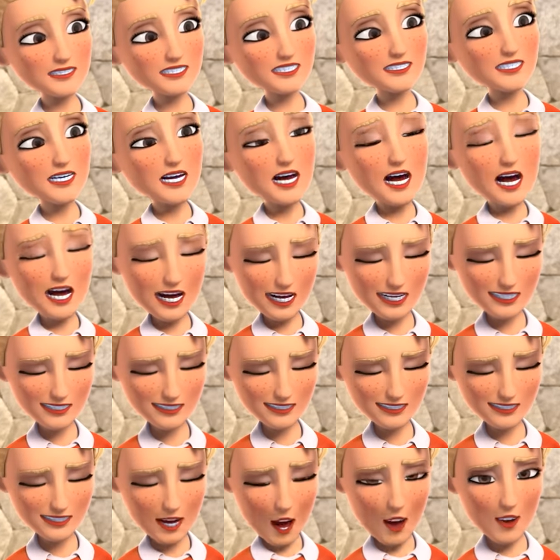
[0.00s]
Ah,
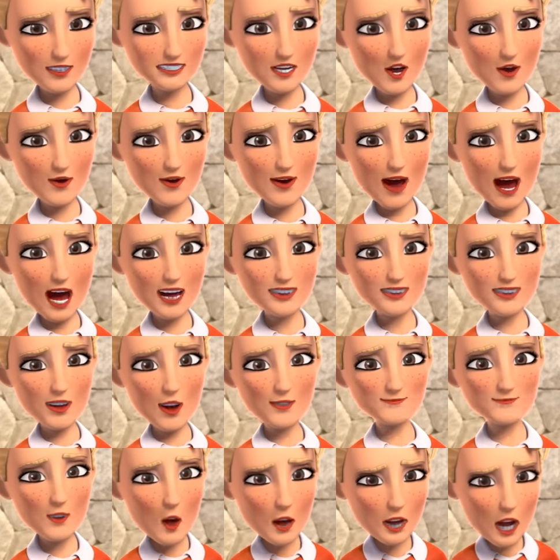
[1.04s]
okay. so it looks like you
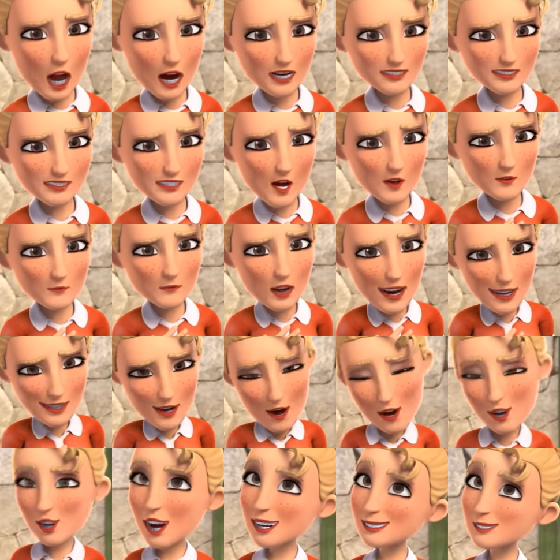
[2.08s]
both had something
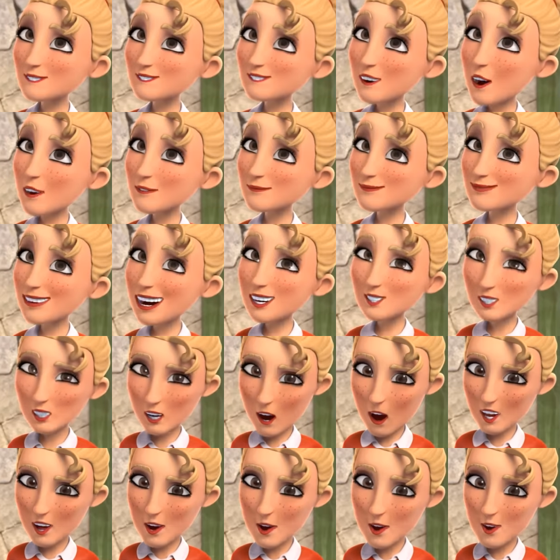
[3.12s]
you needed from each
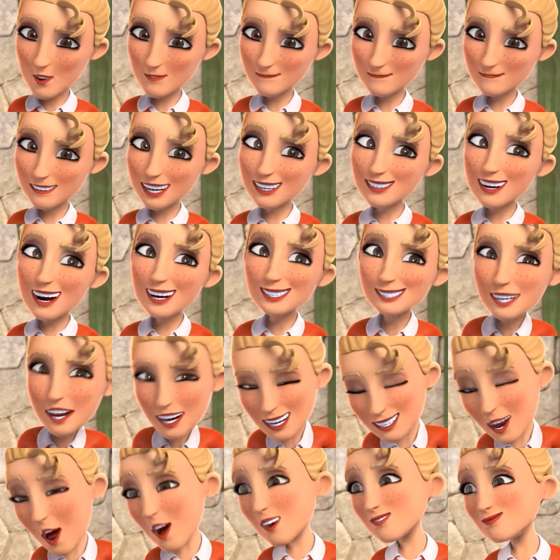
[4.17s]
other. Ben
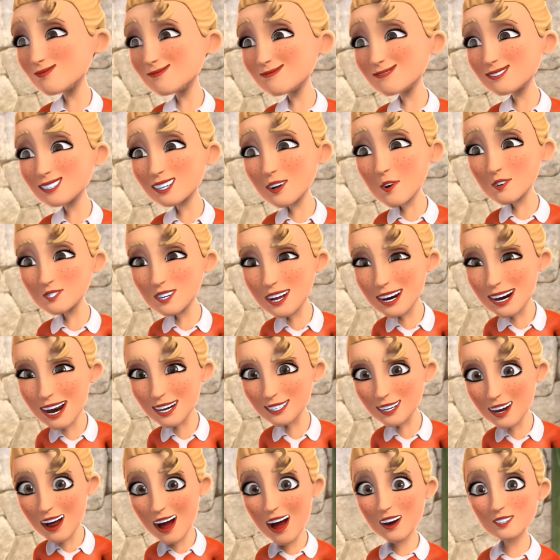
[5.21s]
needed Tom to sell his
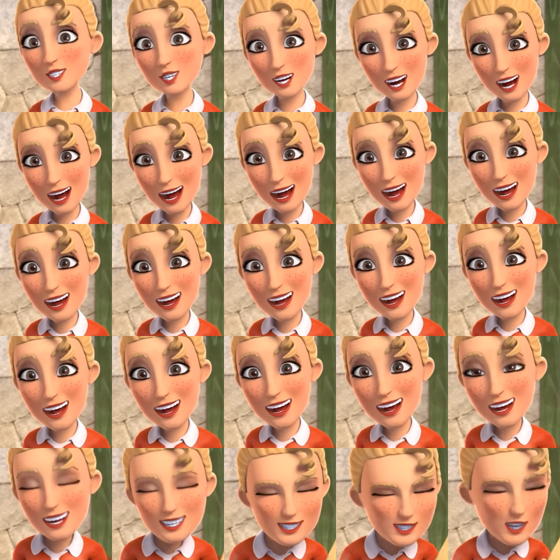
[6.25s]
idea,
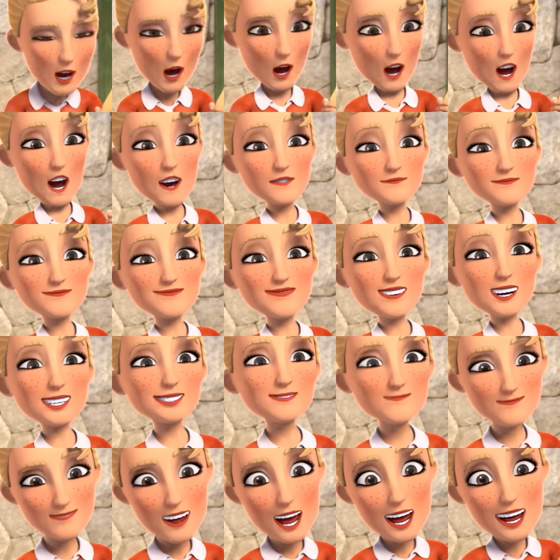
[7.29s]
and Tom
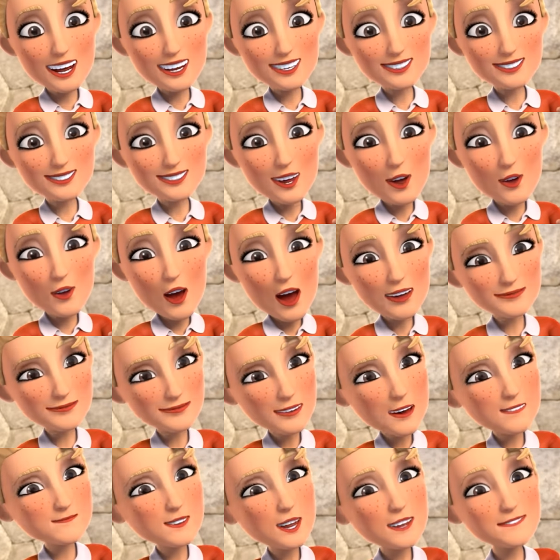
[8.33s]
needed Ben to
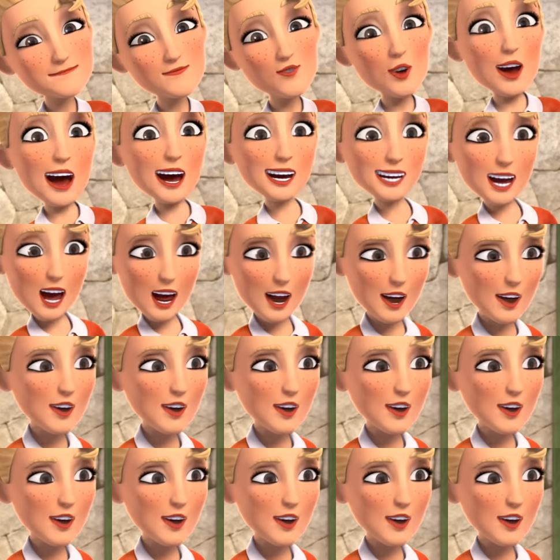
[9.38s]
come up with practical